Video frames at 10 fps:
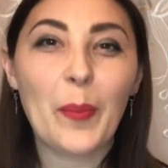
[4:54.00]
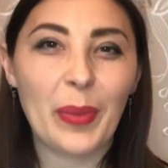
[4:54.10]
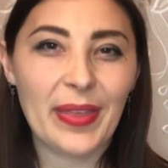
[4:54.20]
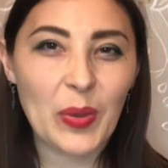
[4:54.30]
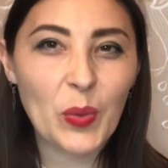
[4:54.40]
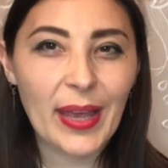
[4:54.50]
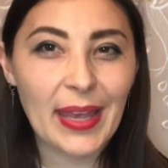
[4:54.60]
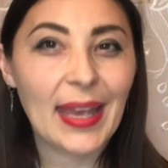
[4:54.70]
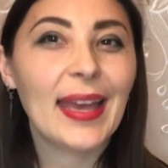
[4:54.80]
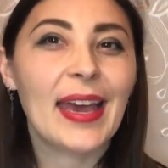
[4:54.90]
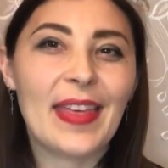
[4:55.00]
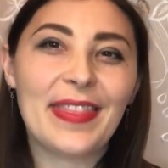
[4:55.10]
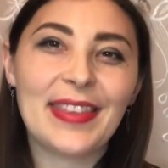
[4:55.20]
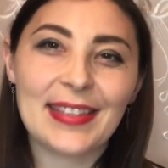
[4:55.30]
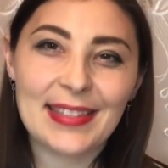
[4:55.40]
By the way,
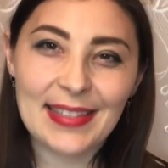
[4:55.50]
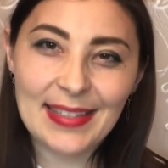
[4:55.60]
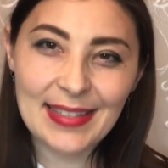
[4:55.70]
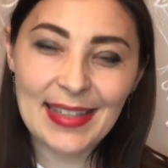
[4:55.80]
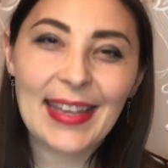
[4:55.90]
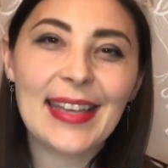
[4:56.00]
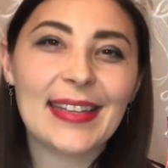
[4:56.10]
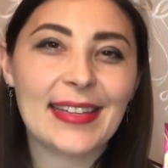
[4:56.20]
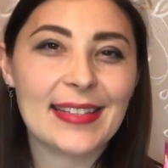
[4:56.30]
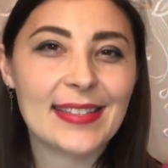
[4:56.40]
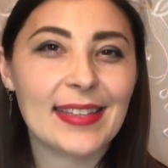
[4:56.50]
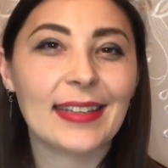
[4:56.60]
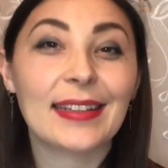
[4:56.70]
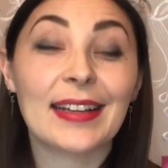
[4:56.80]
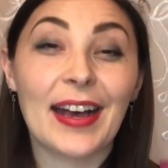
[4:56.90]
this is an
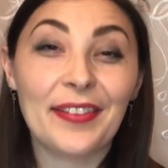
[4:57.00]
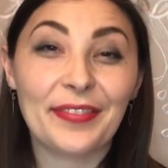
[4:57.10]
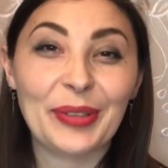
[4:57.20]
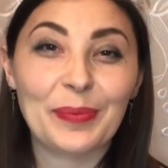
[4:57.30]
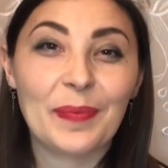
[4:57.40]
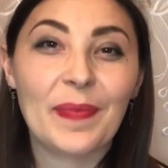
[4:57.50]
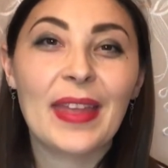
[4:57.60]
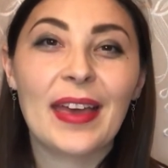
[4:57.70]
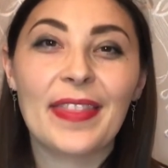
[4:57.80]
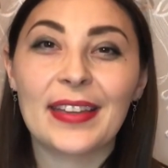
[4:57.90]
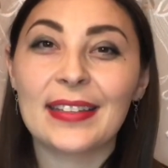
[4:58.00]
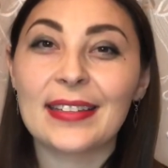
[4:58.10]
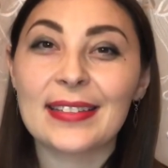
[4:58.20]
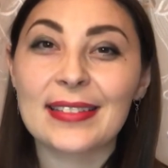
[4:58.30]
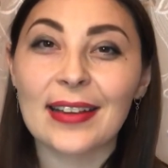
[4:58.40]
instant coffee that
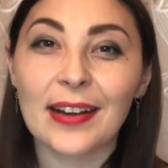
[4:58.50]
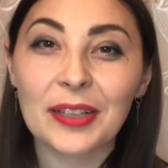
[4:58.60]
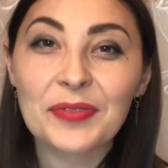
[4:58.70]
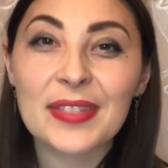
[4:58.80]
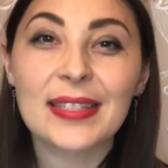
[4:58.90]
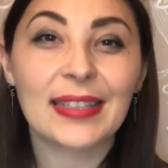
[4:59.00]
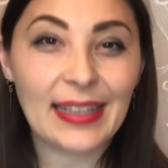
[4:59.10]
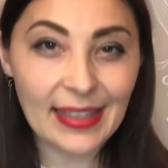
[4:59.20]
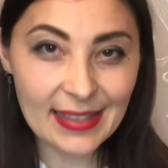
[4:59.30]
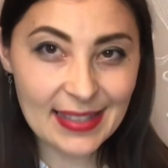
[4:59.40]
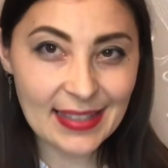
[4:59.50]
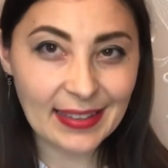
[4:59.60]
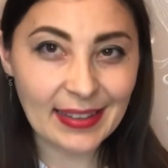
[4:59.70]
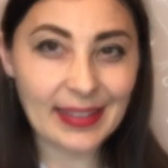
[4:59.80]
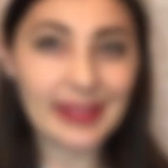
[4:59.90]
dissolves
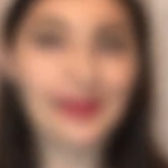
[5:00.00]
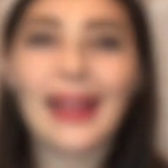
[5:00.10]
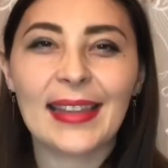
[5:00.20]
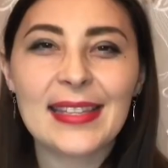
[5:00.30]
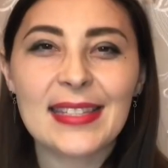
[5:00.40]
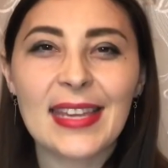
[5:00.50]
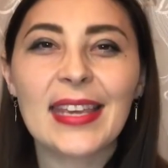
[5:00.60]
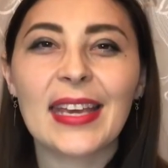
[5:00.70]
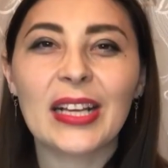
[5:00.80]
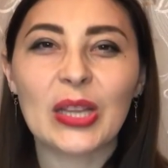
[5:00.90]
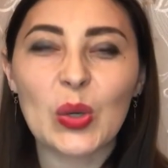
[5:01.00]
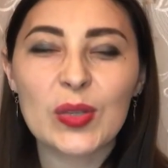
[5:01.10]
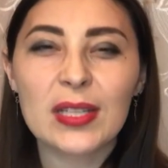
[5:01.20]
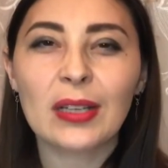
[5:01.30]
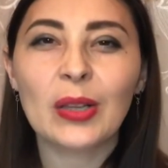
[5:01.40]
instantly. Let's take a
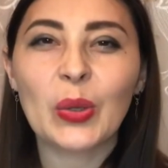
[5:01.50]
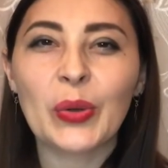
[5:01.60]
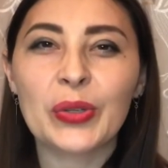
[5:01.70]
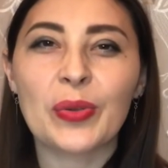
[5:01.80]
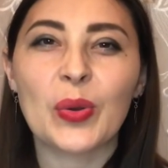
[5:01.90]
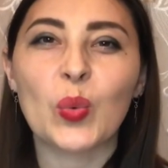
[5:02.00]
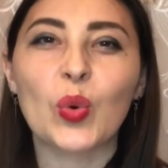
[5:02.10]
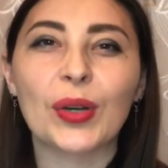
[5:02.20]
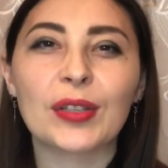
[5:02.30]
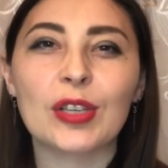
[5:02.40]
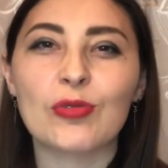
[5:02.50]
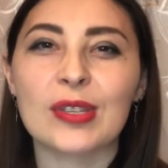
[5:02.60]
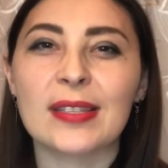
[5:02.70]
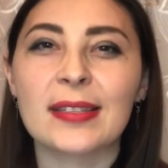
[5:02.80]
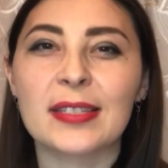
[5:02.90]
closer look to the word
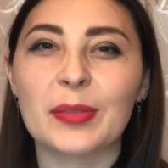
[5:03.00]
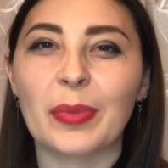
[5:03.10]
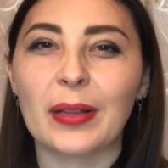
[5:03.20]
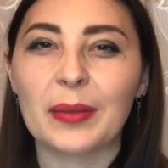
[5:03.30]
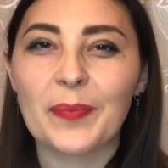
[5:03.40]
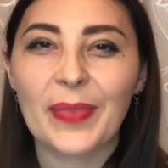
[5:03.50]
irresistible.